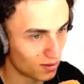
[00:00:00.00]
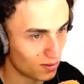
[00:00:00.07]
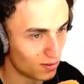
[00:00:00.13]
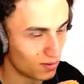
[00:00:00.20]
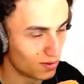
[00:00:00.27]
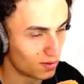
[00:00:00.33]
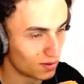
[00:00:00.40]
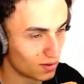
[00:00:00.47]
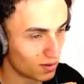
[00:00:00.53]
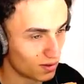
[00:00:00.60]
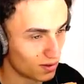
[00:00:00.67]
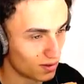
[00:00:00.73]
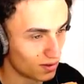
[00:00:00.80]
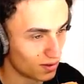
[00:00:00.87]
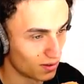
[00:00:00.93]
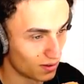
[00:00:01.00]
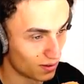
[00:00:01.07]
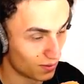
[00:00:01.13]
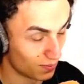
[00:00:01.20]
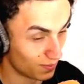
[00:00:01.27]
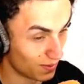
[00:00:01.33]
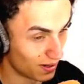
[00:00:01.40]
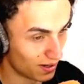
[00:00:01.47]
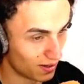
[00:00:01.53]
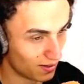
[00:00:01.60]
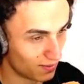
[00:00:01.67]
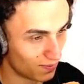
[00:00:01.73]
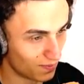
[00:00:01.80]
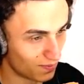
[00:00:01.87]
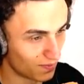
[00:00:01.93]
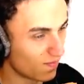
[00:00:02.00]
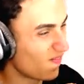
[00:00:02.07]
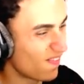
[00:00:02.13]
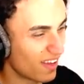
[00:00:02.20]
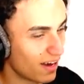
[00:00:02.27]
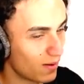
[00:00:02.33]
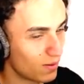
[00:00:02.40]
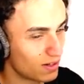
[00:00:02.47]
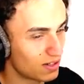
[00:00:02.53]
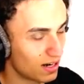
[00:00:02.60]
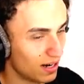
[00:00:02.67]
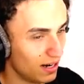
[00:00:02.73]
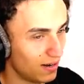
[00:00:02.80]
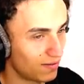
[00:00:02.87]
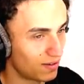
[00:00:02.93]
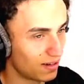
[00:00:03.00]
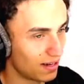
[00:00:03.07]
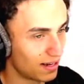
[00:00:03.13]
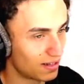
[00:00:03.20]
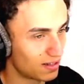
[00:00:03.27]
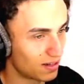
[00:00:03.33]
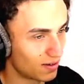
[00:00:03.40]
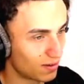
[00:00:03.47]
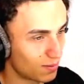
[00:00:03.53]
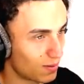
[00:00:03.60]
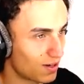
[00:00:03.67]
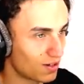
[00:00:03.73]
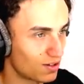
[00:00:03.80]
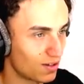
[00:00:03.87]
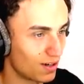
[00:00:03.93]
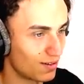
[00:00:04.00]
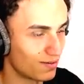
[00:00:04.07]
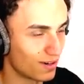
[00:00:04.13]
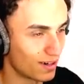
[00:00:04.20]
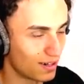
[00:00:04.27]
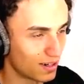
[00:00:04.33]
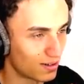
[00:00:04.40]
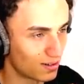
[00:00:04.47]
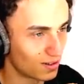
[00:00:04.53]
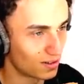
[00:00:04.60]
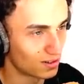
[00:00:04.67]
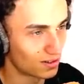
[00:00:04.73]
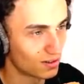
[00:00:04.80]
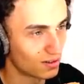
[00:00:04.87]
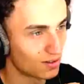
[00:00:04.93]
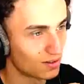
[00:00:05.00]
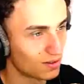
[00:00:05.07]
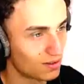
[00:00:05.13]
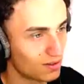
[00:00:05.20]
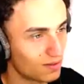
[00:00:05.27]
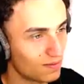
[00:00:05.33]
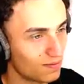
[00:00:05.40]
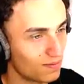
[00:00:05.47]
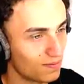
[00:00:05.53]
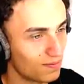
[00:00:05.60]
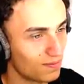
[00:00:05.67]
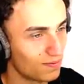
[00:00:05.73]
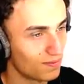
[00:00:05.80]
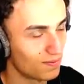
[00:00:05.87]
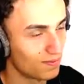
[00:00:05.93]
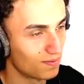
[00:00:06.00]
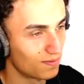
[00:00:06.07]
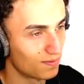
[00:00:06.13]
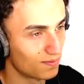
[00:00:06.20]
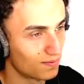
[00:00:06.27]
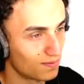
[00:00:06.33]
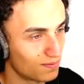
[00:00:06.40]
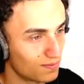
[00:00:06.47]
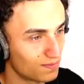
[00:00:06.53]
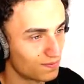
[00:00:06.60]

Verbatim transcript: Yeah, just any of the apps there. Man, I wish right, I lived just... in that secret place you live right now, Josh. Yeah, Josh. Not, it won't be a secret for long.